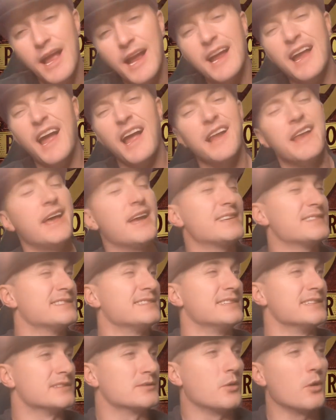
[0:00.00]
it kind of has a
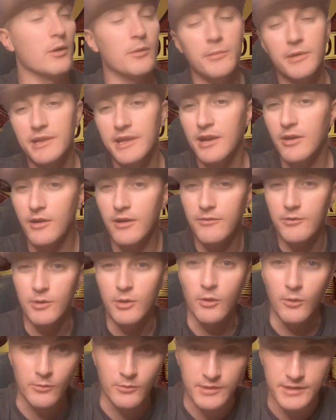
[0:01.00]
Discord, but they don't have
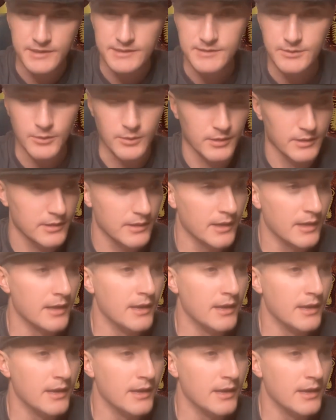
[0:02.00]
their own Discord.